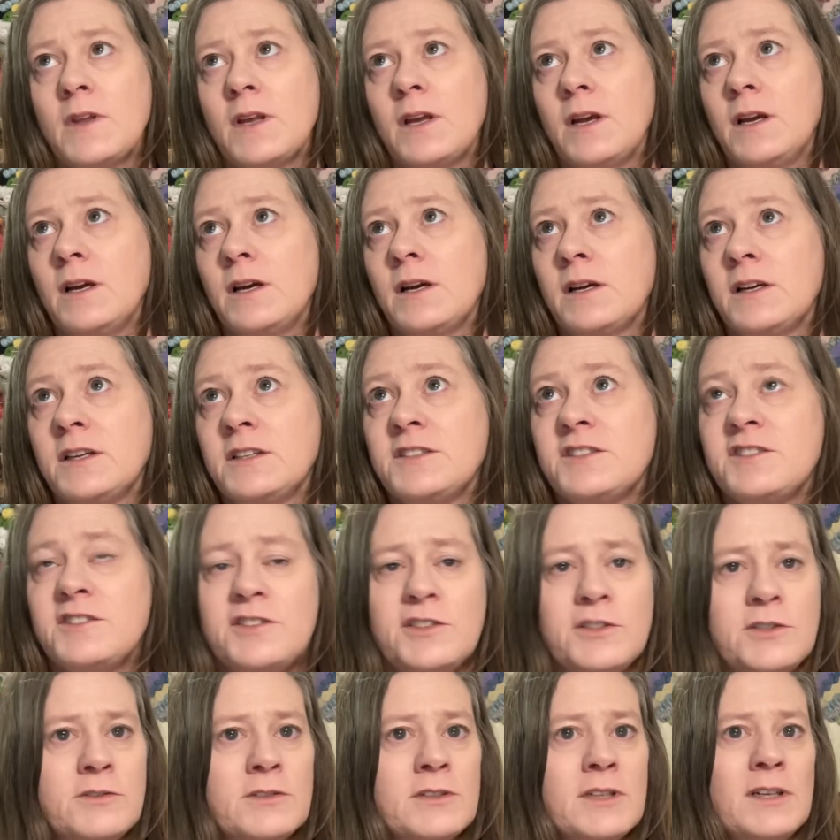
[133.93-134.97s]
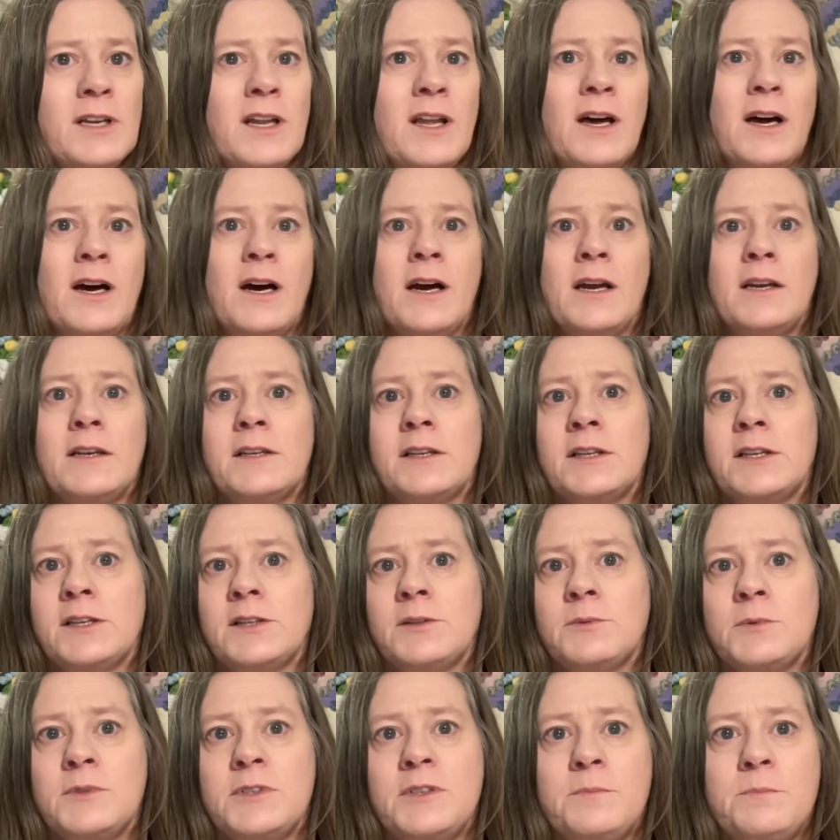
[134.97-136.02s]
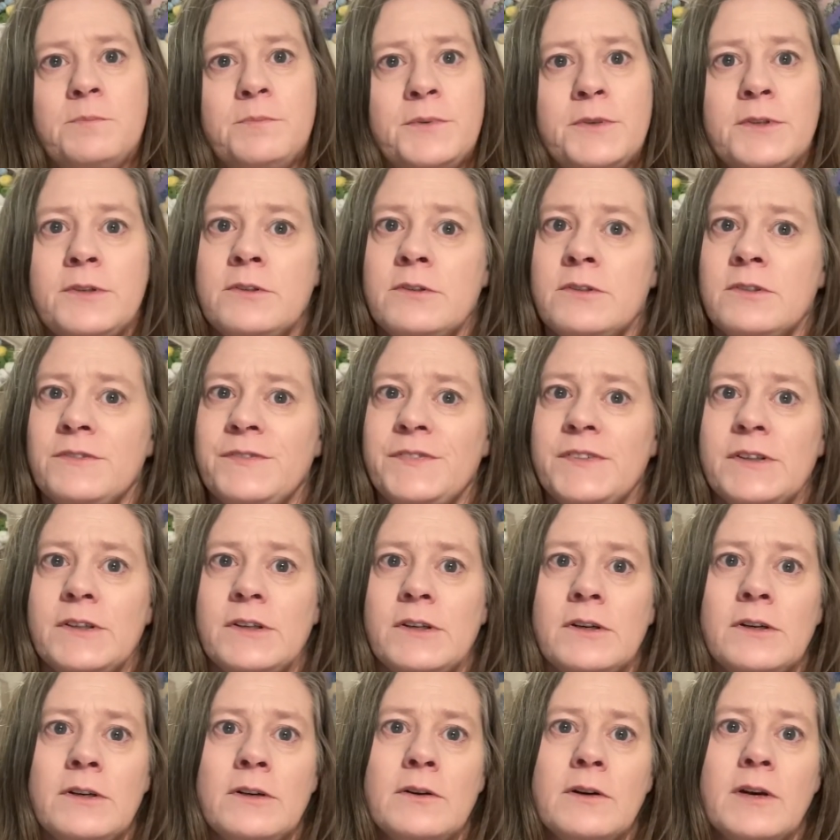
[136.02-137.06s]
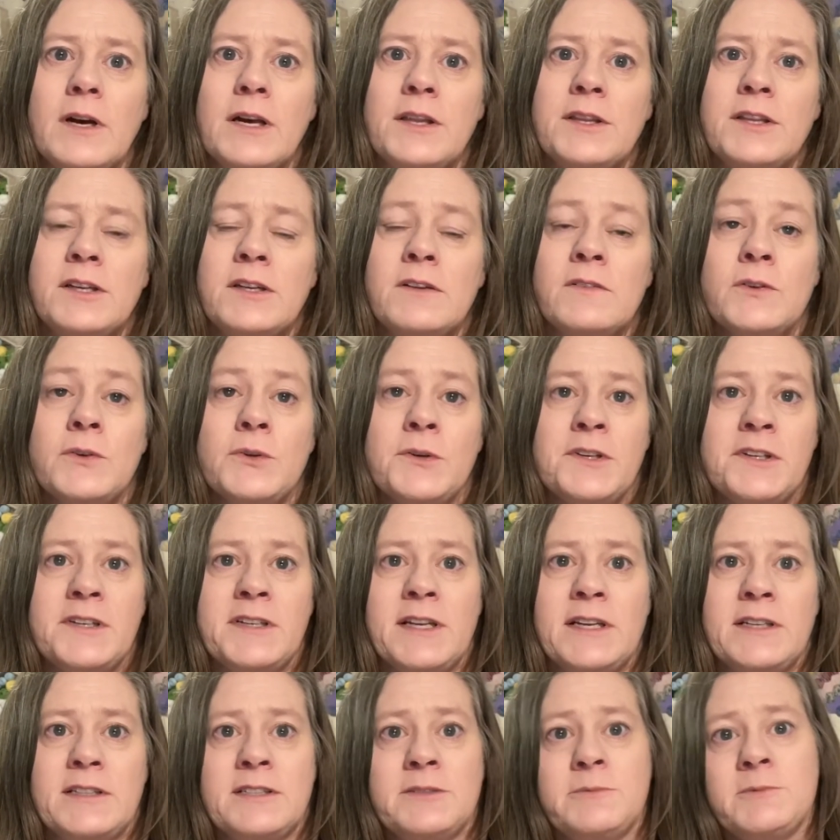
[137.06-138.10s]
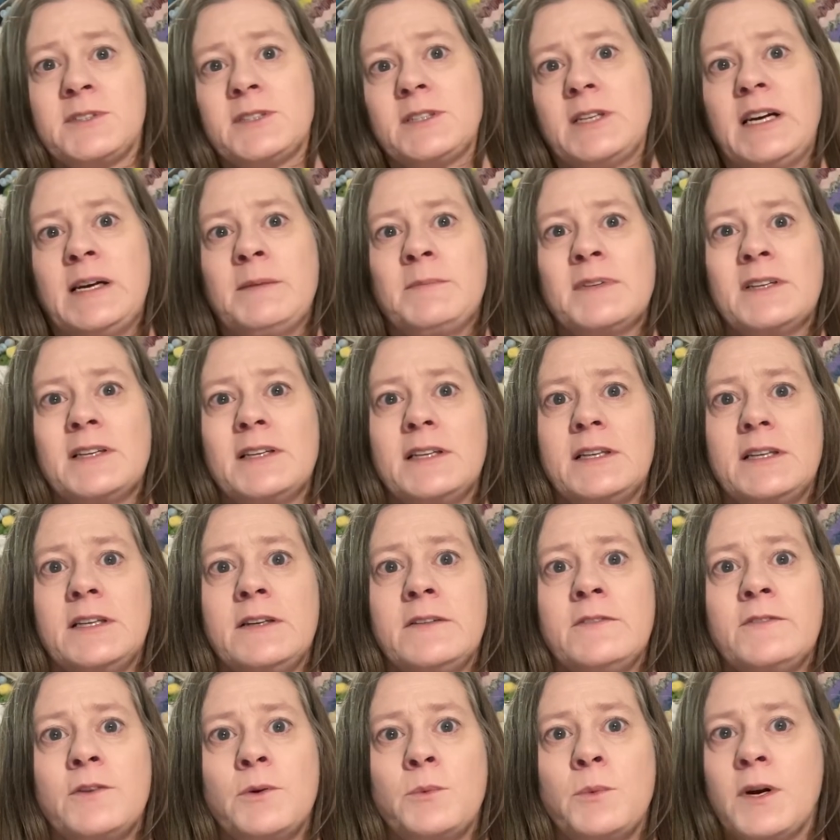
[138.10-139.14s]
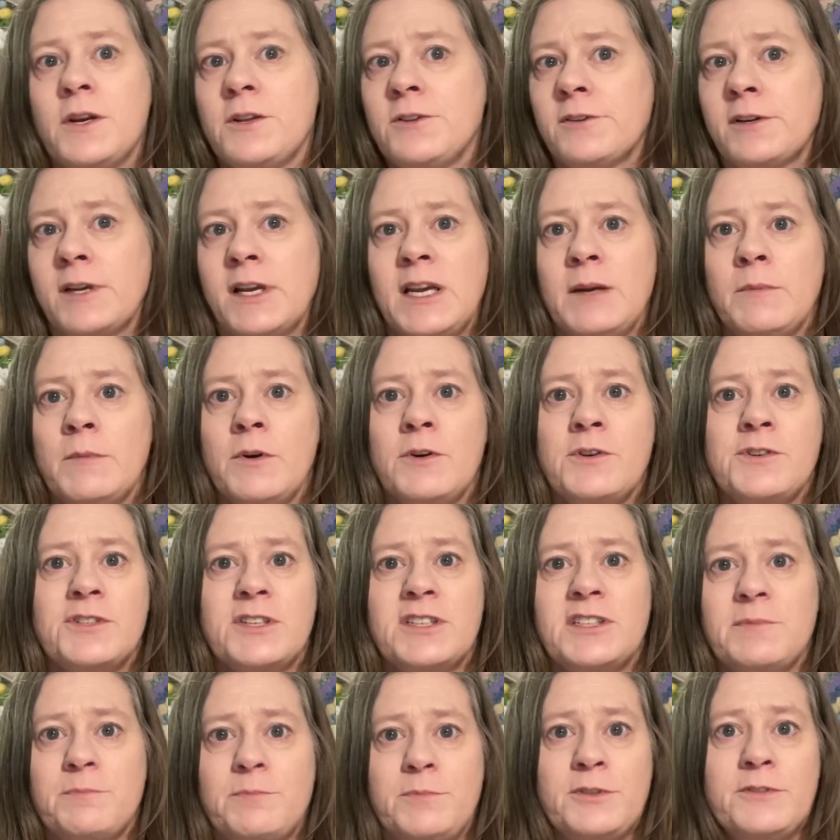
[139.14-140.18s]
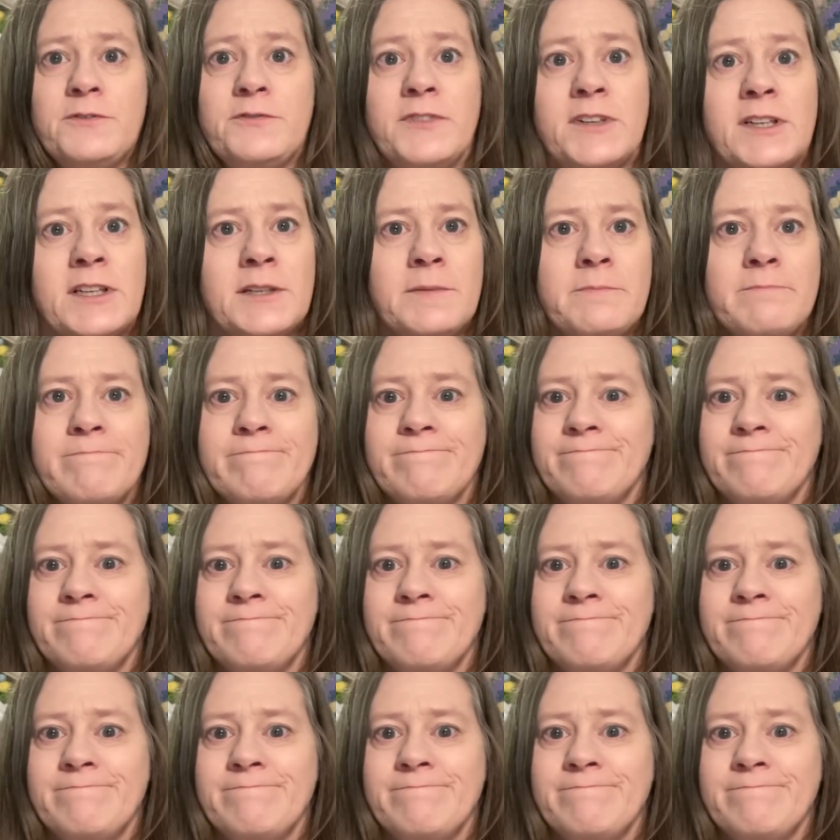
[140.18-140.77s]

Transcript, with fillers: and it snowed a lot, and it was beautiful, and then of course, as it was time to leave, the weather came out just perfect.